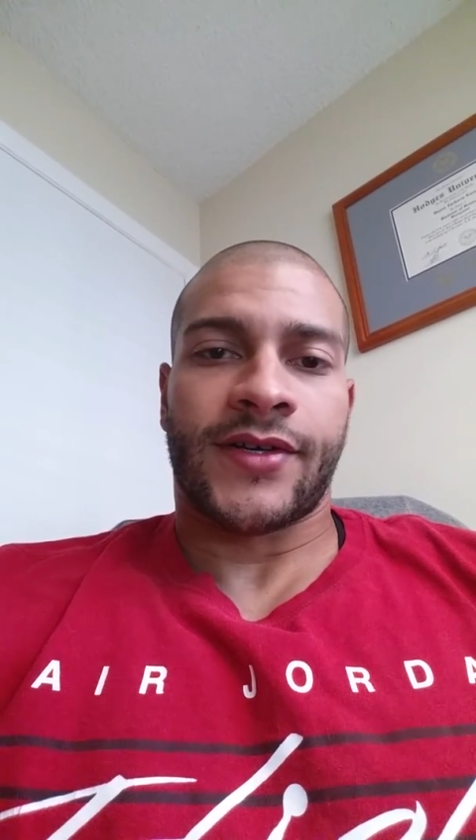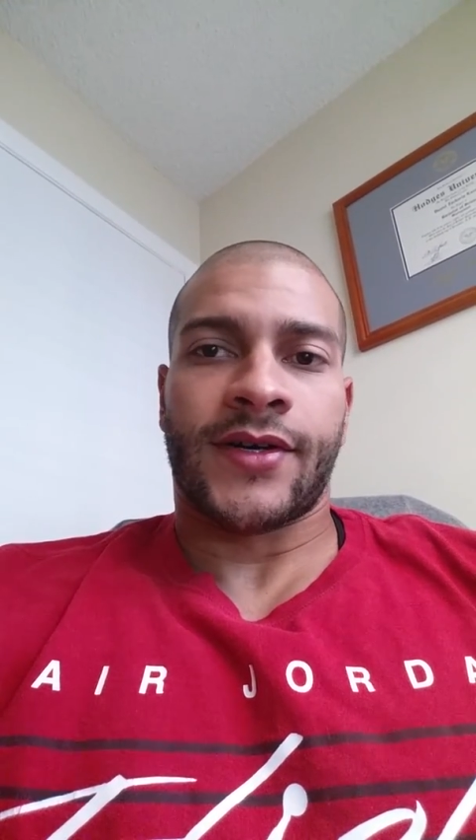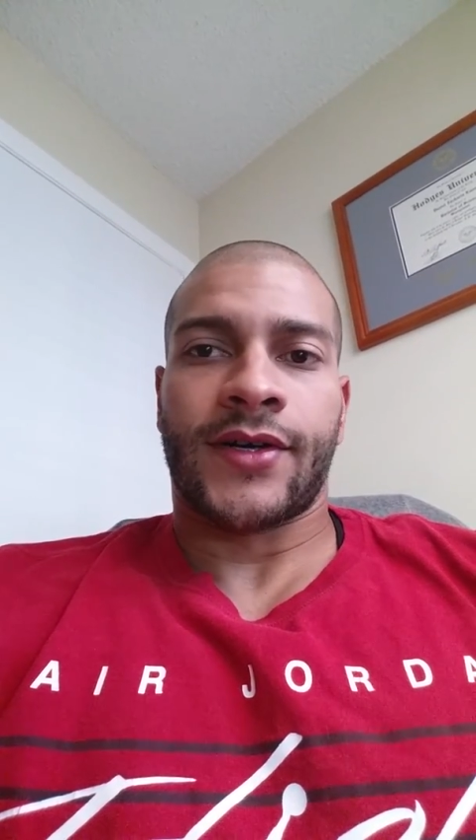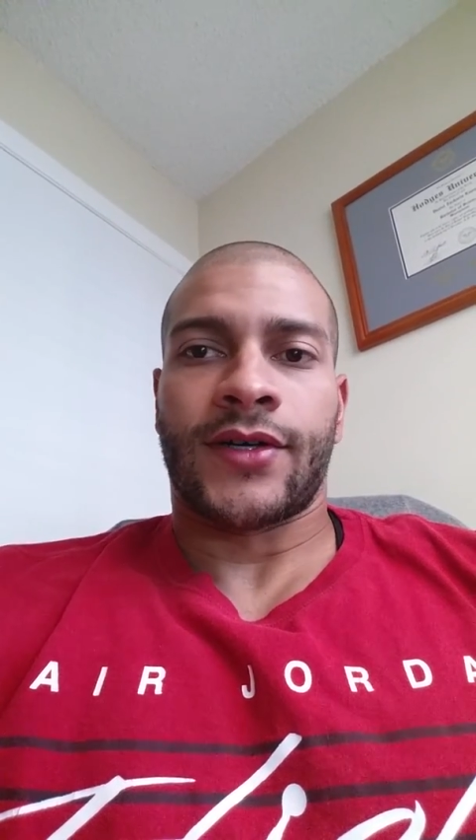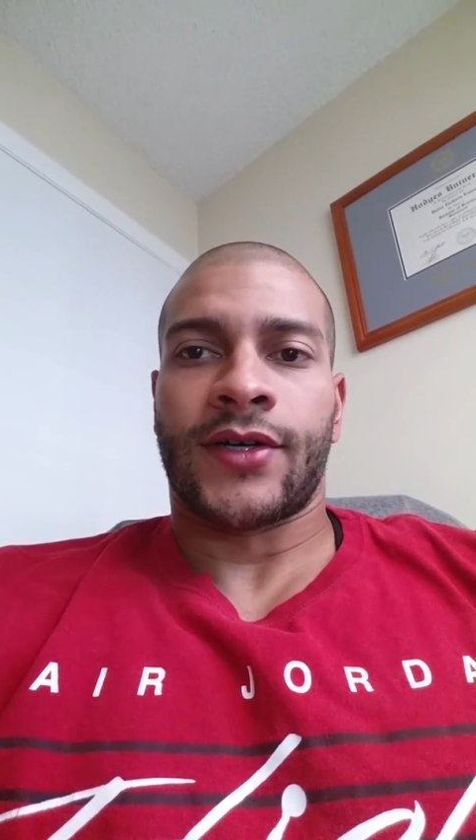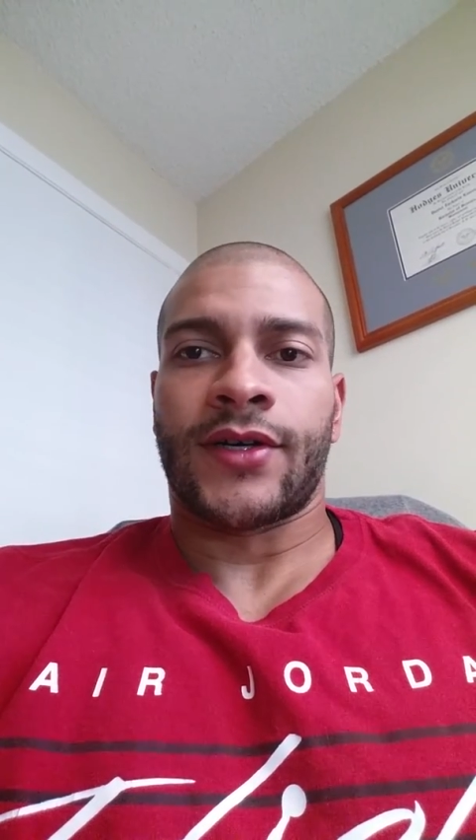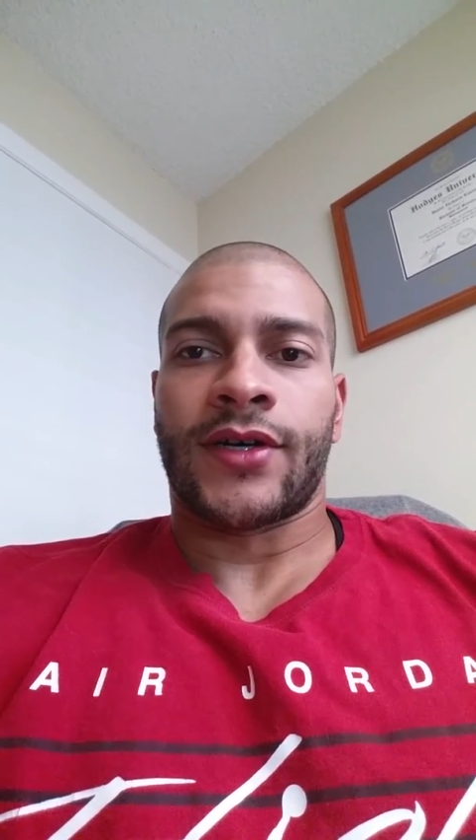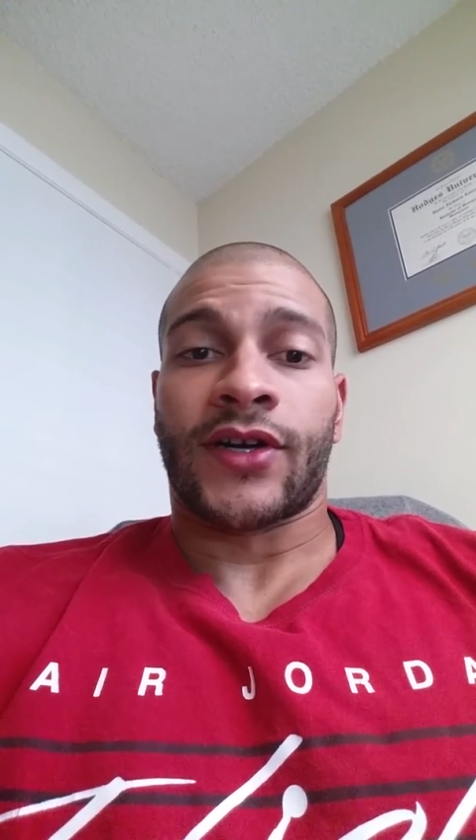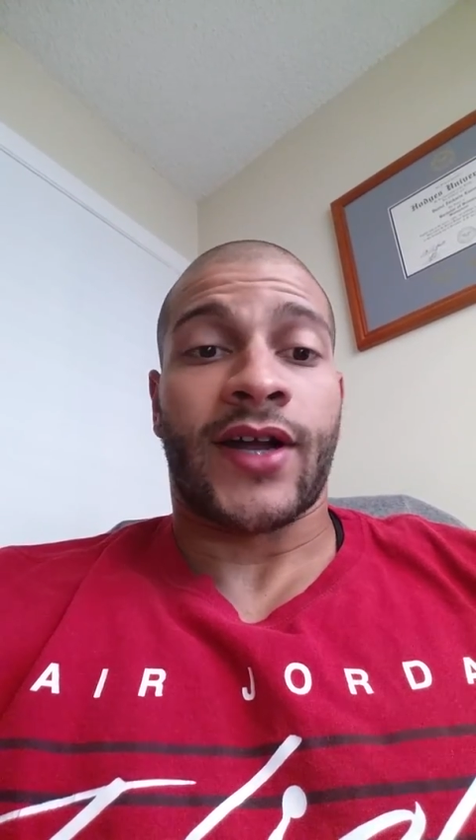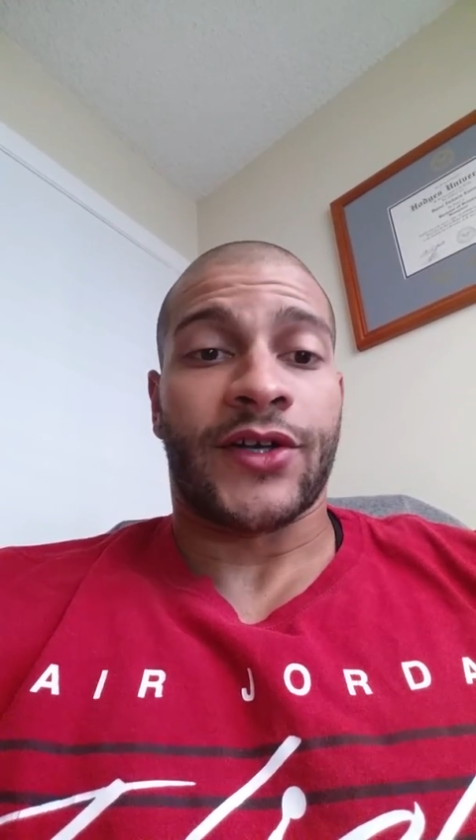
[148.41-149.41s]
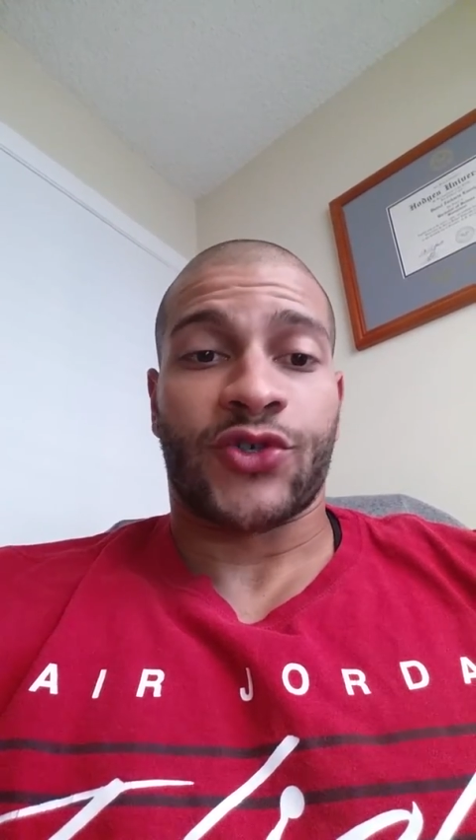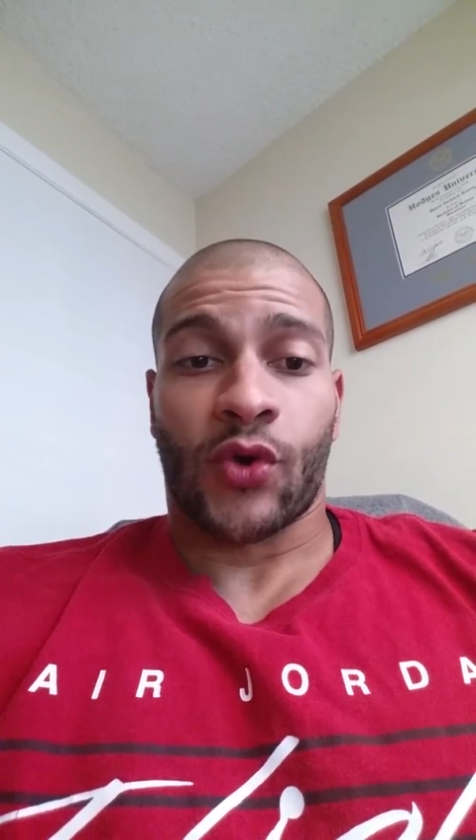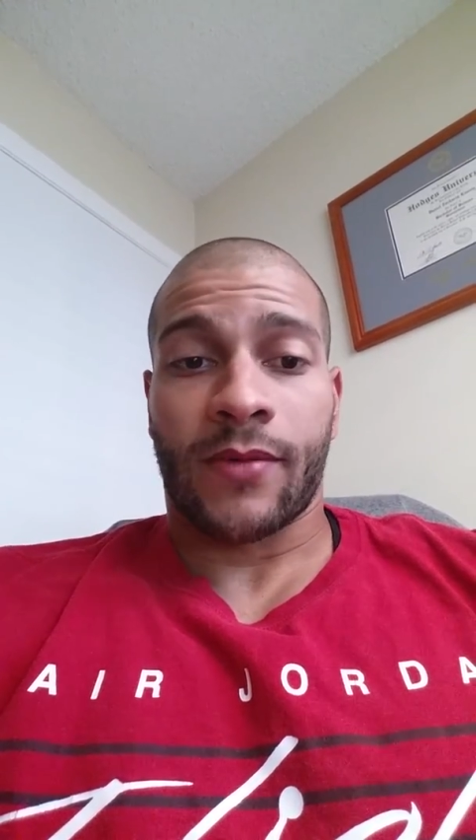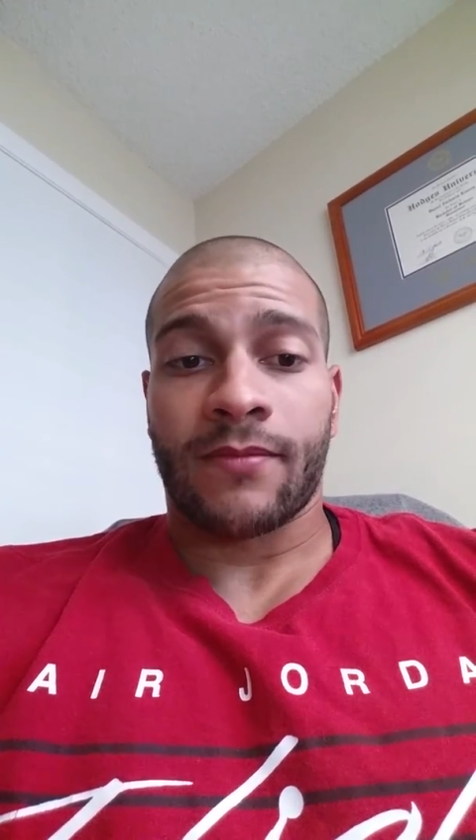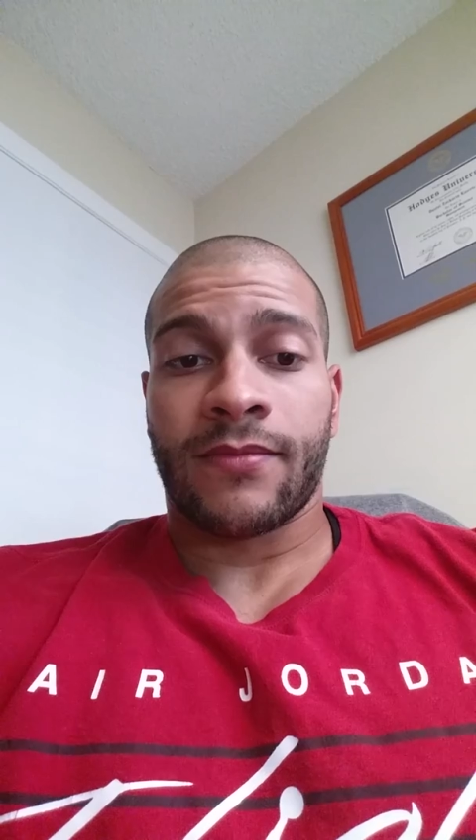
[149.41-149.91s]
are cut
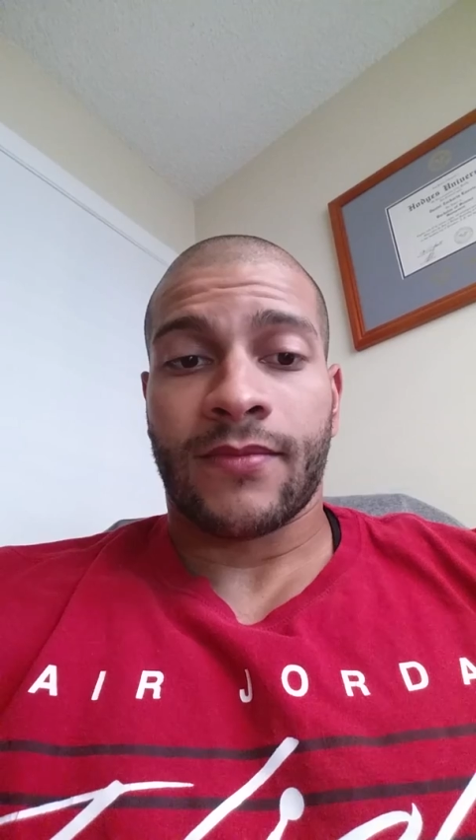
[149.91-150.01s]
short